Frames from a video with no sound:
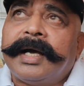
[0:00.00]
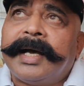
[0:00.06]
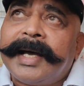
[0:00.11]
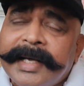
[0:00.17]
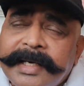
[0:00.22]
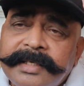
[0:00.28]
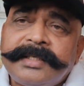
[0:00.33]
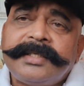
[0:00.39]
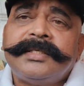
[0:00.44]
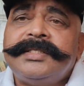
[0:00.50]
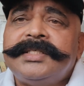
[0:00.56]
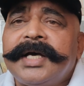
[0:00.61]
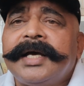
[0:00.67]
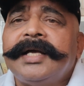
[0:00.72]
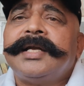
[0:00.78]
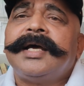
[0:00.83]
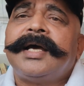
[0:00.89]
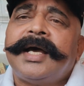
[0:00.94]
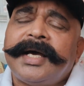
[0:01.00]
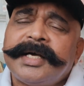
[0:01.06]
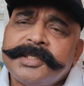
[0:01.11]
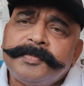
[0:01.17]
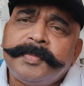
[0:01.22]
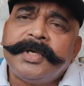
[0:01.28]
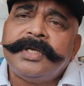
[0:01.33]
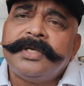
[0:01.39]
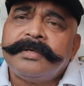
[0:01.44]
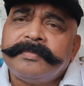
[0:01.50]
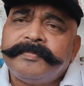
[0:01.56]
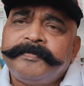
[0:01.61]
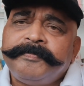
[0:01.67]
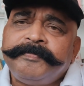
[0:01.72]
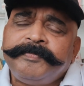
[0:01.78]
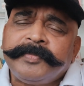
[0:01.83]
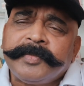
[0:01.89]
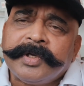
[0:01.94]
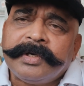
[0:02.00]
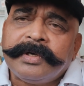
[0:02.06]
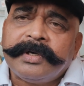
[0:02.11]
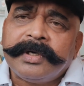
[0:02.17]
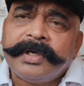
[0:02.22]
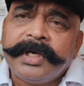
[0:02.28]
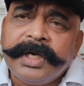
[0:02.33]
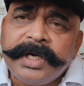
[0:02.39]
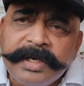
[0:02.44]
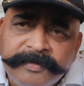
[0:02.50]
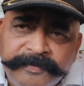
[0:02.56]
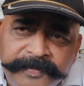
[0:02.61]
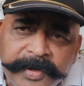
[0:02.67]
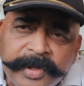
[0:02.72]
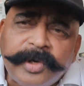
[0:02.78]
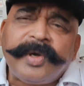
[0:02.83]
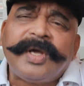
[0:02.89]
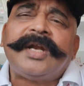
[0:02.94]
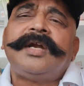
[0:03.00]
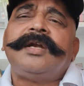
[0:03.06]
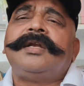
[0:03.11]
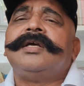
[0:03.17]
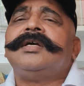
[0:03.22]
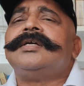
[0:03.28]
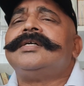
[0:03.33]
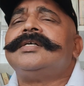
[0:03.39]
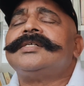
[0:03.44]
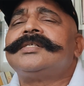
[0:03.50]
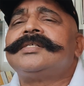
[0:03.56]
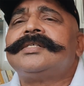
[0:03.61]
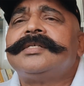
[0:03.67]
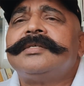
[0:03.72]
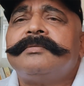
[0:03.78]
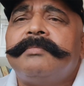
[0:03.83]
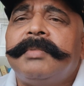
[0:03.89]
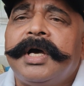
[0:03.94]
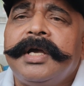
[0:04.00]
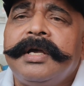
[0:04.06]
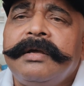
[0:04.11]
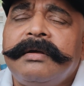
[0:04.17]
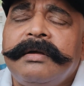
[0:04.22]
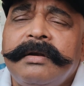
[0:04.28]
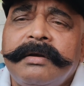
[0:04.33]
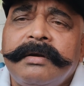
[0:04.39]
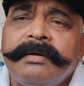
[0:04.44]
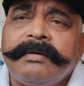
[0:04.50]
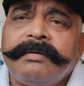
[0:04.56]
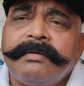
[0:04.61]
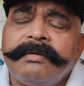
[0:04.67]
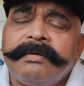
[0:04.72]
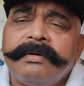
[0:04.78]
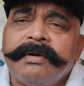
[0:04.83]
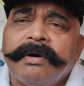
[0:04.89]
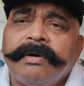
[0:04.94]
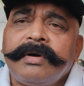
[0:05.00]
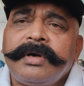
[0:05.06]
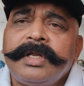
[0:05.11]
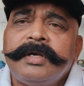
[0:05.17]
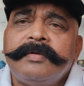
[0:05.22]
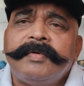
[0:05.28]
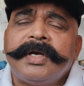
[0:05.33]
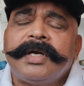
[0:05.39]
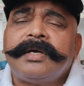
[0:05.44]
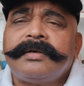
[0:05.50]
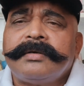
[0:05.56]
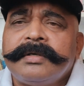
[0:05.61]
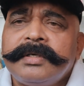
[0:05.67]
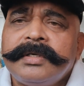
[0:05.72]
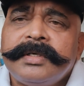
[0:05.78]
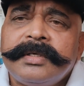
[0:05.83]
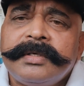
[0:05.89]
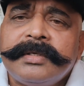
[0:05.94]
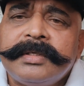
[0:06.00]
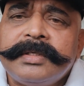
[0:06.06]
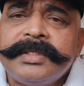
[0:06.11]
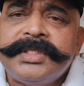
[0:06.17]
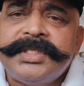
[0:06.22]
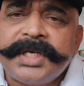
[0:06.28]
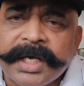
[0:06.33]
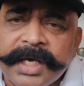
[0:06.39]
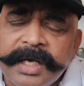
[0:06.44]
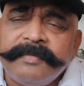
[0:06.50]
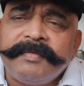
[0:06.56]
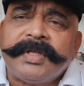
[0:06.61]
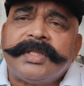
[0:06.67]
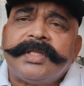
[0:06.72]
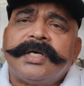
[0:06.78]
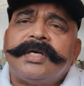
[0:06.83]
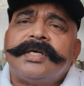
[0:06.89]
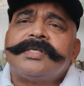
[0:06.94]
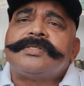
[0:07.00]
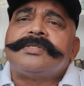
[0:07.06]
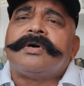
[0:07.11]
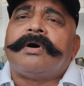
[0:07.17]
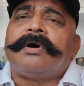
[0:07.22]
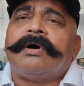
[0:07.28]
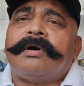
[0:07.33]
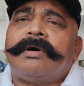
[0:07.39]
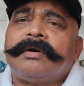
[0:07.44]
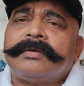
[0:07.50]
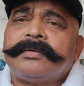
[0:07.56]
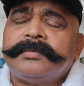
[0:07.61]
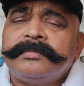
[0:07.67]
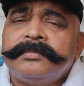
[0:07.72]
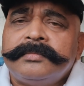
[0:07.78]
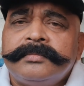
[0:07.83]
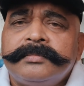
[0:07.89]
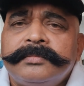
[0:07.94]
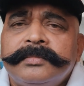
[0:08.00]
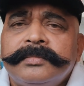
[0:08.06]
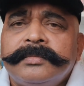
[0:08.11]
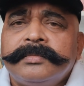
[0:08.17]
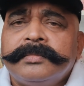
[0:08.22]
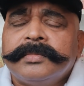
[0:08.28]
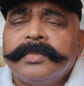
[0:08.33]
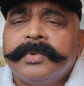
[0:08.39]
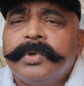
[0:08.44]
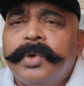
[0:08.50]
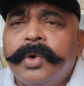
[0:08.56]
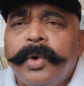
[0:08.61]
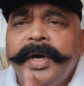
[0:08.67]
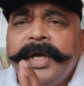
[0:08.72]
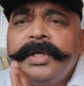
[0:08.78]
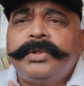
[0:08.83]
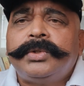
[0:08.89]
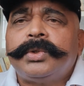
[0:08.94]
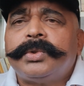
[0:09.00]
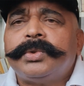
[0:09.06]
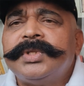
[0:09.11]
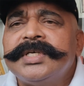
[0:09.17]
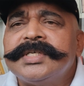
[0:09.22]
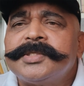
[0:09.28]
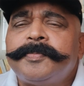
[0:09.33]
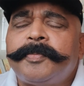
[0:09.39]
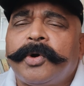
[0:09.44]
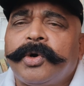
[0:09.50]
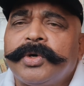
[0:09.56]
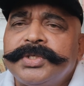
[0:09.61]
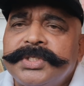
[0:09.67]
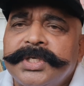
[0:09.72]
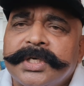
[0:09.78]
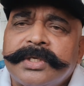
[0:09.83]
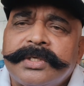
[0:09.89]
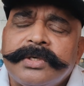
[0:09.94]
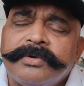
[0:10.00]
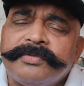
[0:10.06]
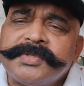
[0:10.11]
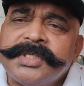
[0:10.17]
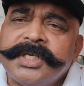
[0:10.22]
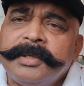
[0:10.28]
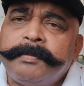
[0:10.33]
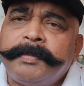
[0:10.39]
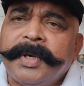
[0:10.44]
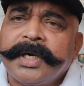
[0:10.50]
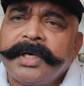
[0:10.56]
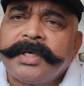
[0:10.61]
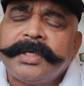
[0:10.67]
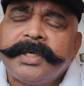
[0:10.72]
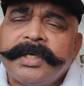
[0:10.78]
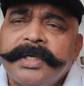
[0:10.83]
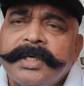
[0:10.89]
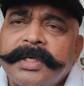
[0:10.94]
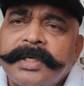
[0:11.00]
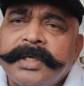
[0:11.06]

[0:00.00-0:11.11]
and China has been infuriating us by not even checking with us or going through this project of CPEC